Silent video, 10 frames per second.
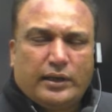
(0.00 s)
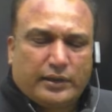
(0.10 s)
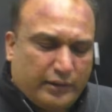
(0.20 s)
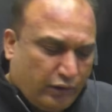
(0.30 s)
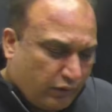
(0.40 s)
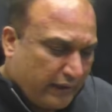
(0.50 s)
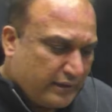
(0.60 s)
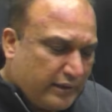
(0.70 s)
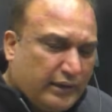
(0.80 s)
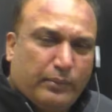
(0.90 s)
You can
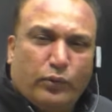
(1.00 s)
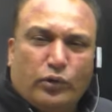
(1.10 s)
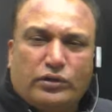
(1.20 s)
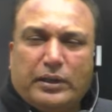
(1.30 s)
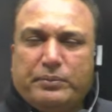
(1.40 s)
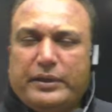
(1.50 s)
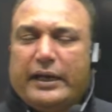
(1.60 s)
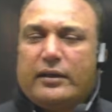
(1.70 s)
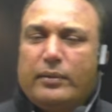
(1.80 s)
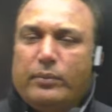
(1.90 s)
say the both
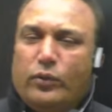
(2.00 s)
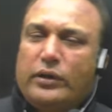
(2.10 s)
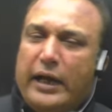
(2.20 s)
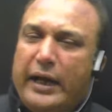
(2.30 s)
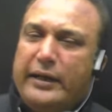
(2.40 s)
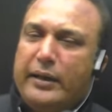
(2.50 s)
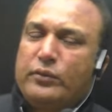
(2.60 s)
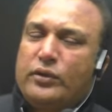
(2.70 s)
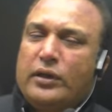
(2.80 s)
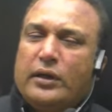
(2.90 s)
subject, both items,
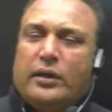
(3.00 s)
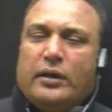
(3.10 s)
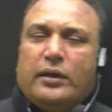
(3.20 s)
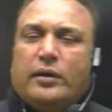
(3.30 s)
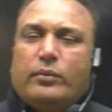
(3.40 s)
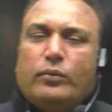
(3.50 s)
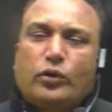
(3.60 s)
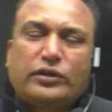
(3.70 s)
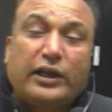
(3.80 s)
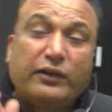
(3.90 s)
both
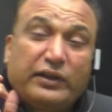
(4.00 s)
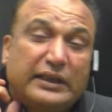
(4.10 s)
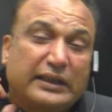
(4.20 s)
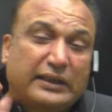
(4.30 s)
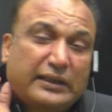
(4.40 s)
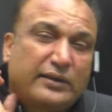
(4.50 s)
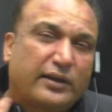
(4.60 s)
services.